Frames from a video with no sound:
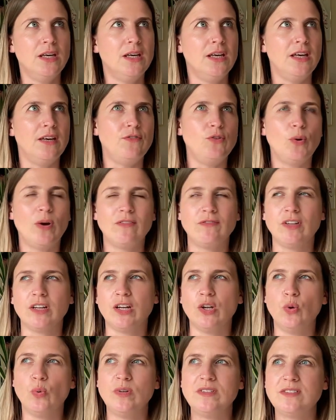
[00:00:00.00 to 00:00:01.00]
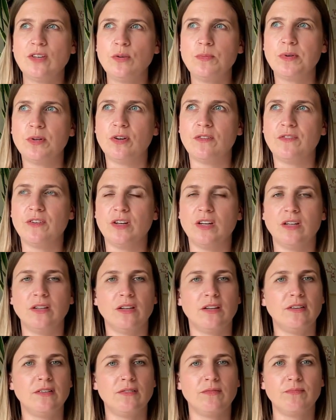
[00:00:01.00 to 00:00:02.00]
if you have like an always open offer,
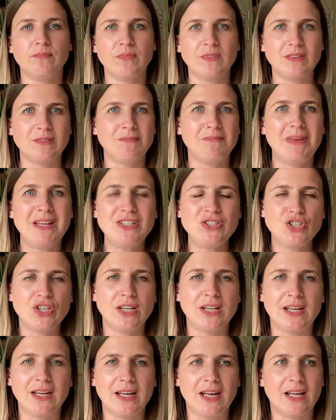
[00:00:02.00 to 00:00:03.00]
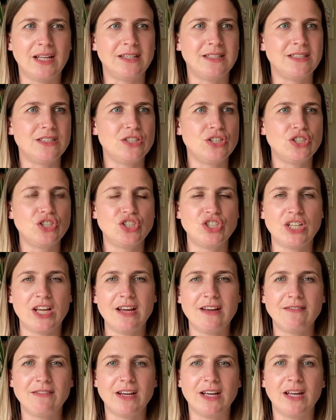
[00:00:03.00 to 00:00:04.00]
like mention it and
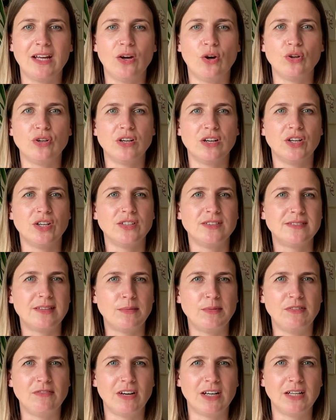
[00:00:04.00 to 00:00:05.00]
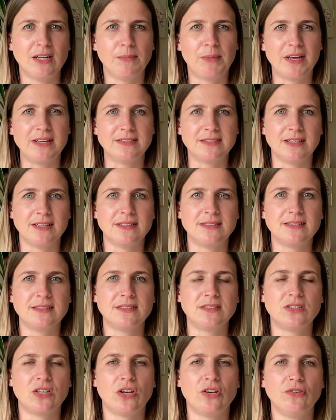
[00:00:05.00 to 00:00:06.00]
share it on a semi-regular basis.
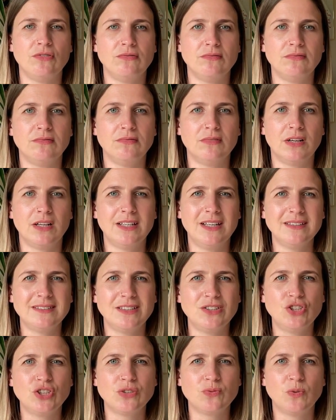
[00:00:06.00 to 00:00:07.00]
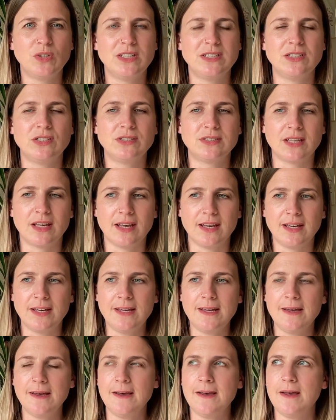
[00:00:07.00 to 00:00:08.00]
So I guess I just wanted to
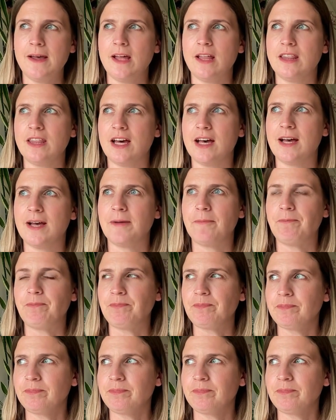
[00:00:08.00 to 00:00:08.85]
say that